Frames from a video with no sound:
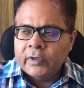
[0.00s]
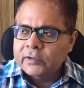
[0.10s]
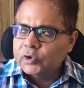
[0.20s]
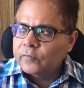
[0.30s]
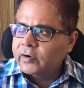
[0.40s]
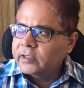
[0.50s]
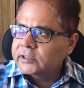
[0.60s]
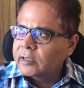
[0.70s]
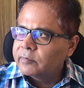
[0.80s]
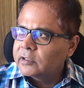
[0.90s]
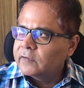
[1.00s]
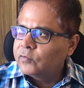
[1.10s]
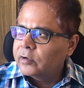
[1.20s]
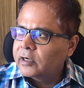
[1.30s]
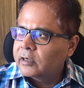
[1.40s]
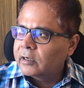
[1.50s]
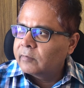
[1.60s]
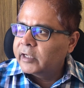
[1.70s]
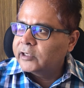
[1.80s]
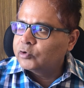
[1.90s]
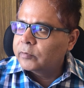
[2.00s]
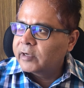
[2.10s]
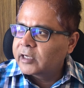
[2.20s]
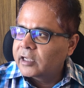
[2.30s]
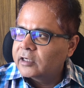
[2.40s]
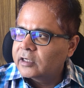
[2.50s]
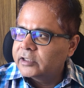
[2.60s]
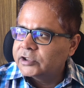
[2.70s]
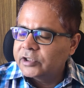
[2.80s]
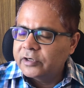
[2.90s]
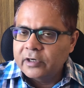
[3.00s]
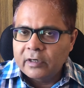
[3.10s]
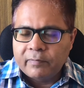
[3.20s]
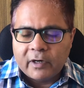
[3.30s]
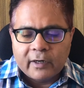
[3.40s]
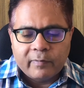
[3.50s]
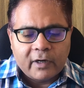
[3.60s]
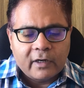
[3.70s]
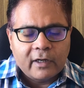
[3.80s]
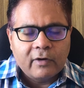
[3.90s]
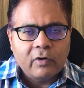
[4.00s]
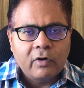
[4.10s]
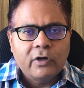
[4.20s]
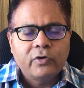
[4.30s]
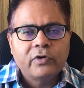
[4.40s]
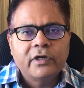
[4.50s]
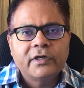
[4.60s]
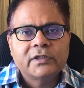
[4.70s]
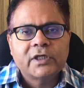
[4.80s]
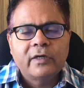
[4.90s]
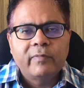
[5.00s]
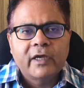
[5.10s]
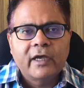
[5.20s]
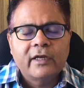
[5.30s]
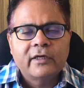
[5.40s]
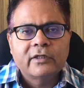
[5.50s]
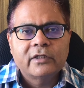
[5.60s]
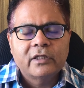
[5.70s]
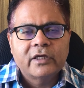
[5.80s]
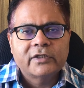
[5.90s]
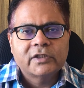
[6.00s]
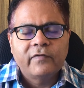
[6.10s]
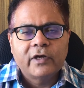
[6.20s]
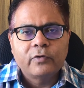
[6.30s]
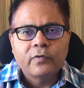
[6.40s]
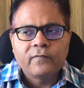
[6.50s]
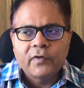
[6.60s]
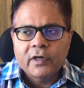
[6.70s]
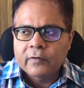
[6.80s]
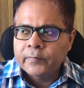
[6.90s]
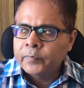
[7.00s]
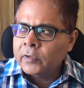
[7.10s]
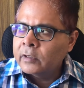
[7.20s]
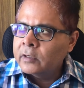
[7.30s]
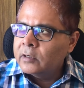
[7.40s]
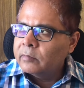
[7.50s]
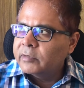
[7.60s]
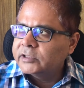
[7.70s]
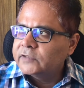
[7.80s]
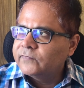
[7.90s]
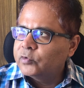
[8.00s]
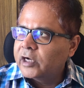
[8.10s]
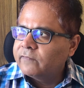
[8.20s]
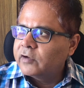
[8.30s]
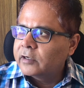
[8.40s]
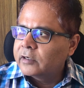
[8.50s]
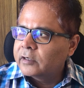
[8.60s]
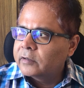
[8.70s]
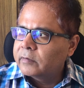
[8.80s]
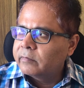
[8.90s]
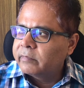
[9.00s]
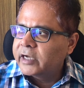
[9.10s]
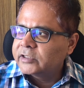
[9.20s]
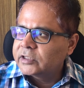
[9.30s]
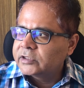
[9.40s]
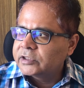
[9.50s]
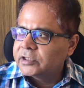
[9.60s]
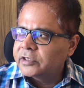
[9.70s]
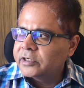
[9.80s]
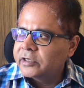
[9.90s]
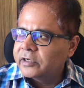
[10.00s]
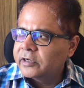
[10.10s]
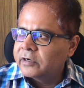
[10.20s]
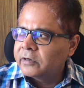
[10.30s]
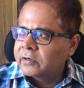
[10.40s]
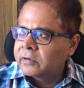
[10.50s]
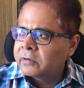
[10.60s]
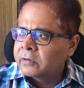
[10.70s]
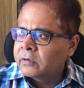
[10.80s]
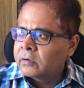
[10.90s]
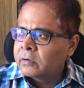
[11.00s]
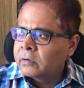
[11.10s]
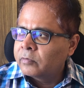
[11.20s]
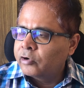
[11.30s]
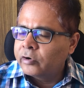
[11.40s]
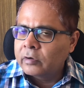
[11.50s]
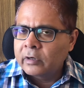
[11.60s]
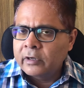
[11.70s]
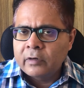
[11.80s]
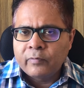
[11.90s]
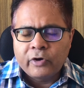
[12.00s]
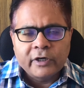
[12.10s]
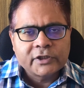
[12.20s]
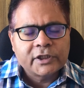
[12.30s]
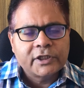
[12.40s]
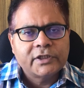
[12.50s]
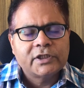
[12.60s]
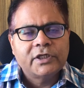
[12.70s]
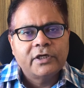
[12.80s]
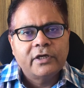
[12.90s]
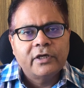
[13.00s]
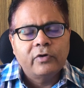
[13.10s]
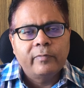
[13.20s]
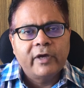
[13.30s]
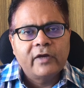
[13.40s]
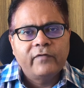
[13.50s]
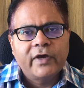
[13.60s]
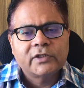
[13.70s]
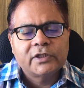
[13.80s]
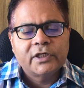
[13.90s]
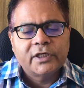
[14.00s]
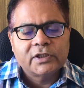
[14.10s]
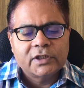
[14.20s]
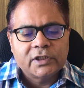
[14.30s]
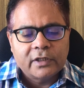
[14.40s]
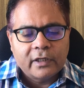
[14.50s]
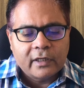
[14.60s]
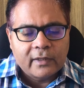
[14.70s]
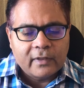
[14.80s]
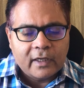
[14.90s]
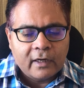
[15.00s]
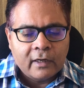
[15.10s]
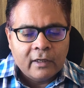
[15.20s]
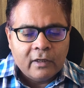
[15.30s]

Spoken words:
So for example, if you are applying to a mechanical engineering department and all your degrees are in mechanical, then that's a very good fit. But if you have done a bachelor's degree in production engineering or manufacturing engineering and then